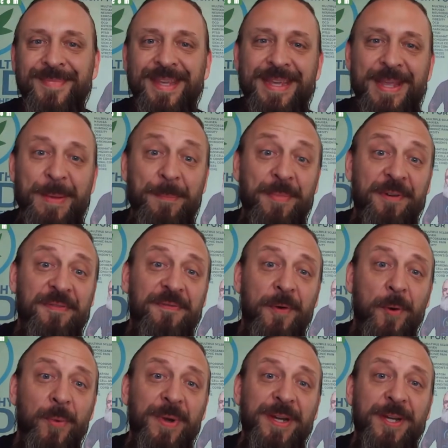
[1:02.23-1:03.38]
And
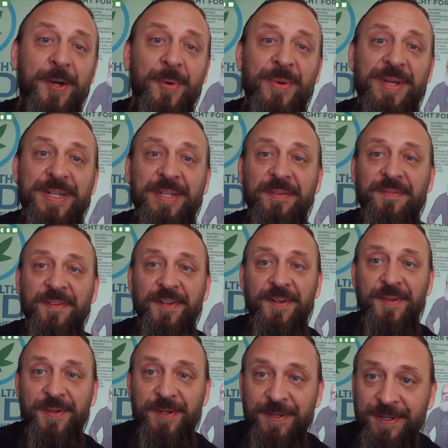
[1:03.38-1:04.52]
before we go any
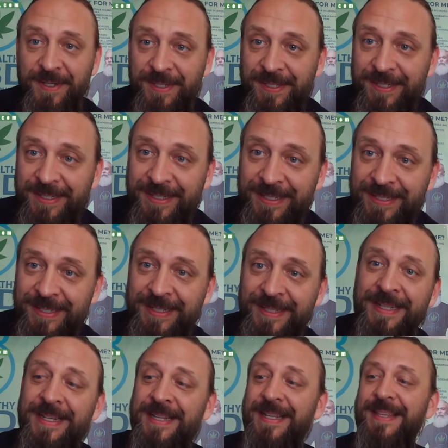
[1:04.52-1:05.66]
further,
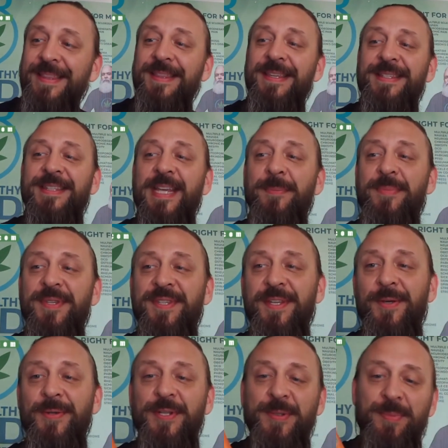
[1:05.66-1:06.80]
this
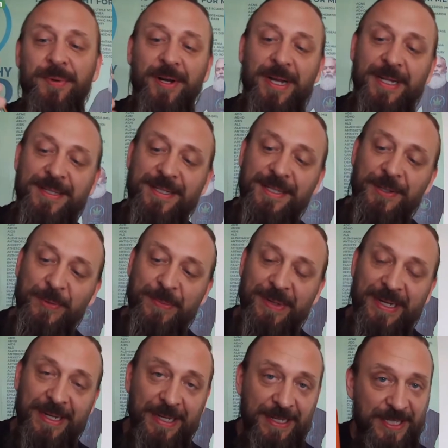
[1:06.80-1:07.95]
episode is brought to you
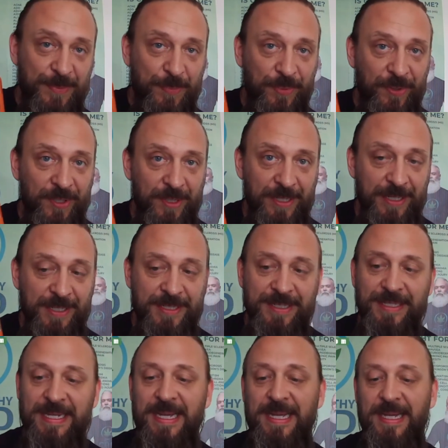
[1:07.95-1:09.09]
by Spriggs.
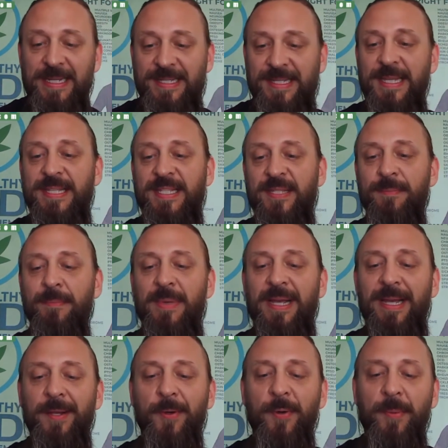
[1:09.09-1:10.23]
Guys,
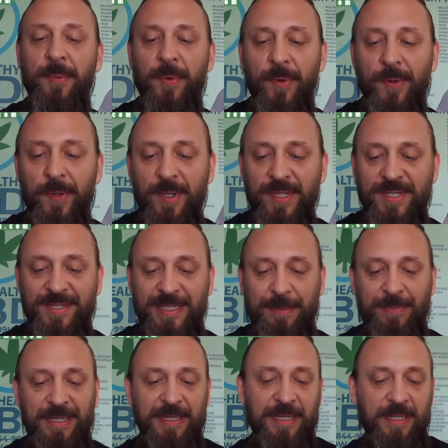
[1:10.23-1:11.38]
Smile More C
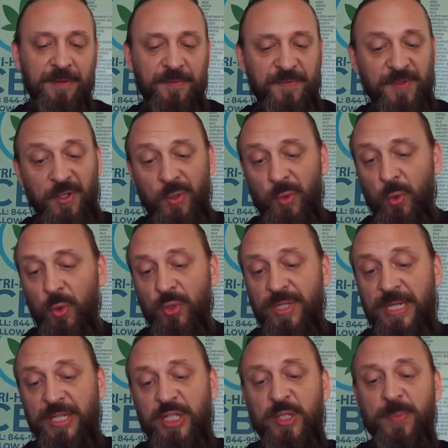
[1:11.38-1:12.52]
B D infused
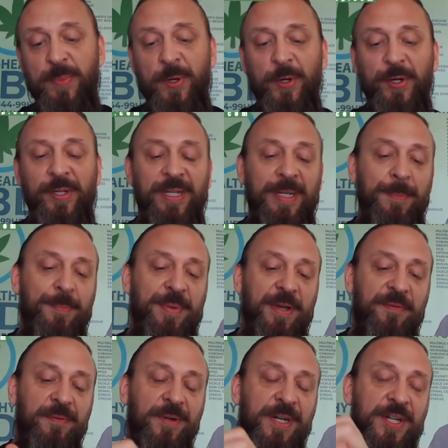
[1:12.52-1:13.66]
sparkling
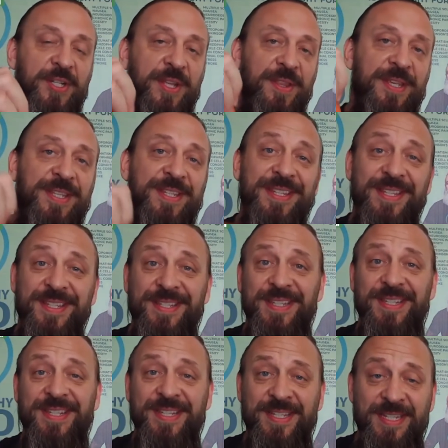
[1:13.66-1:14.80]
beverage. This is
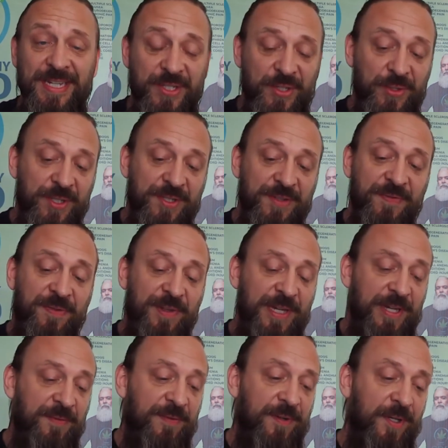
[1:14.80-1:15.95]
the citrus
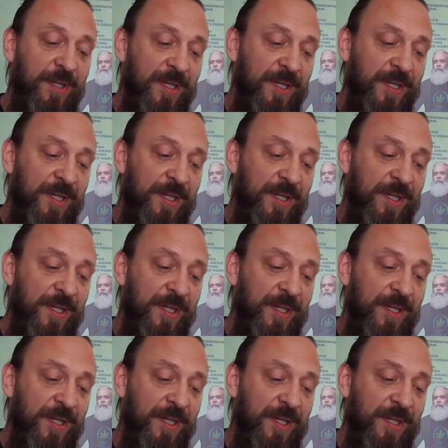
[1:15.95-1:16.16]
flavor,